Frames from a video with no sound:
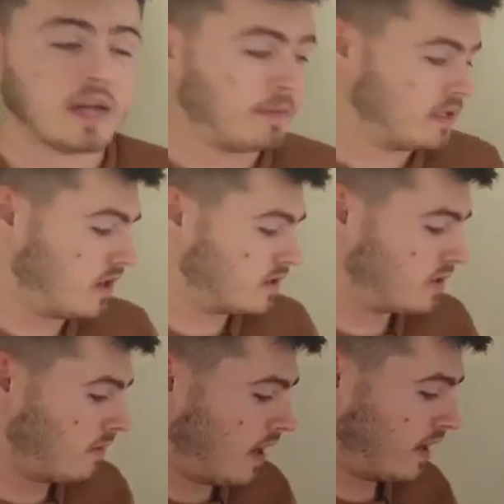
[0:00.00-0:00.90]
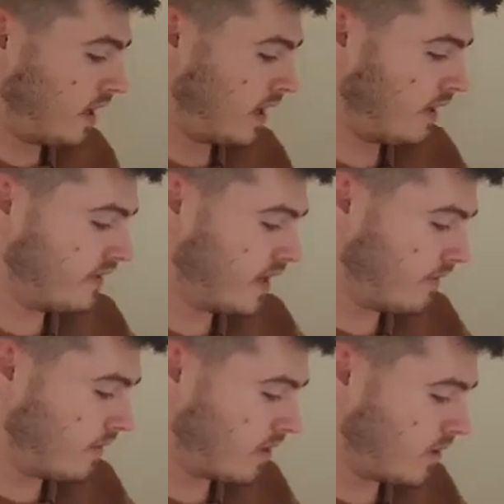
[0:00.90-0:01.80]
happy to answer them. I love it.
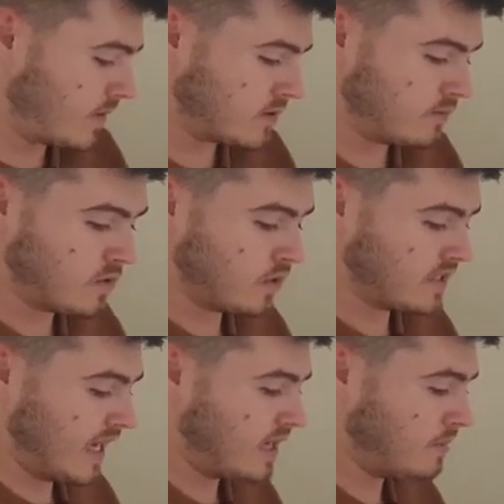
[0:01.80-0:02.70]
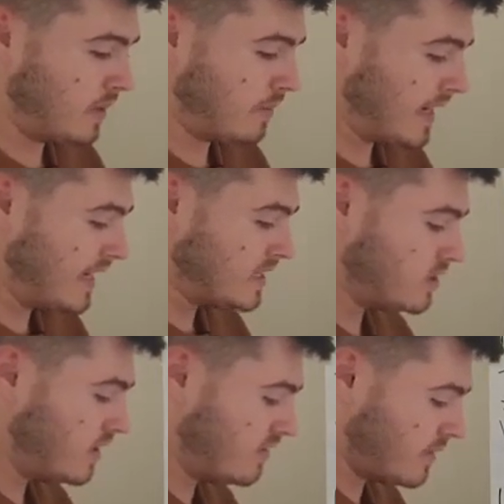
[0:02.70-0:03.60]
I'm going to answer them towards the end, but please
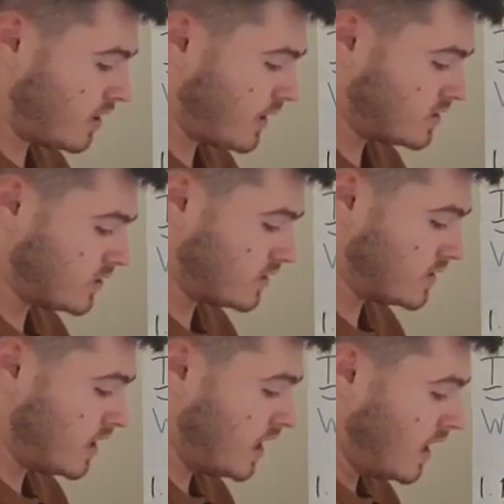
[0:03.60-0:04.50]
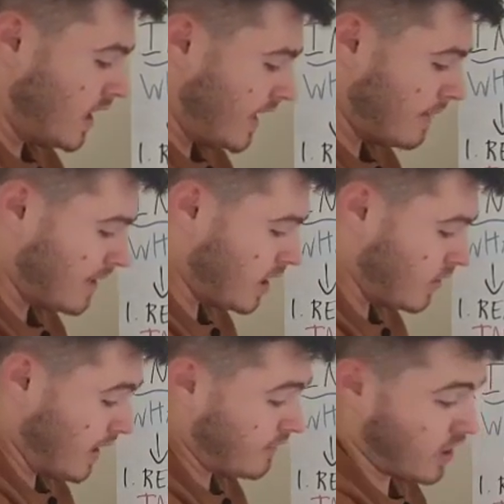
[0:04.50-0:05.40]
do leave me your questions. Let me
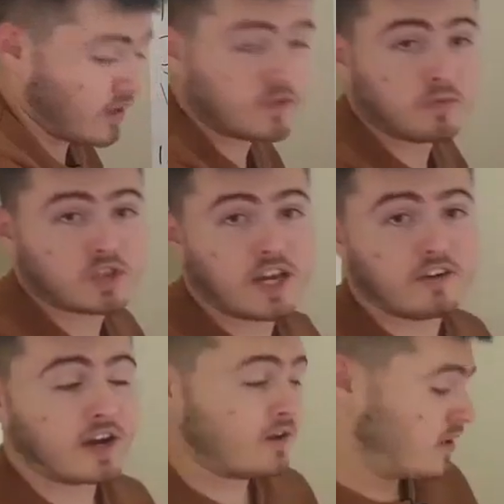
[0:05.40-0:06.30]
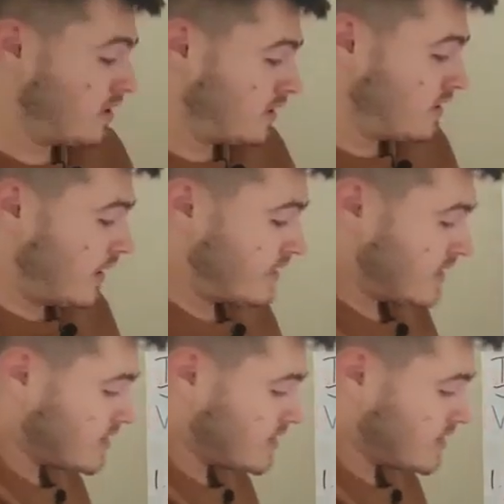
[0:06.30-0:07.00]
know if you're comfortable sharing. Is this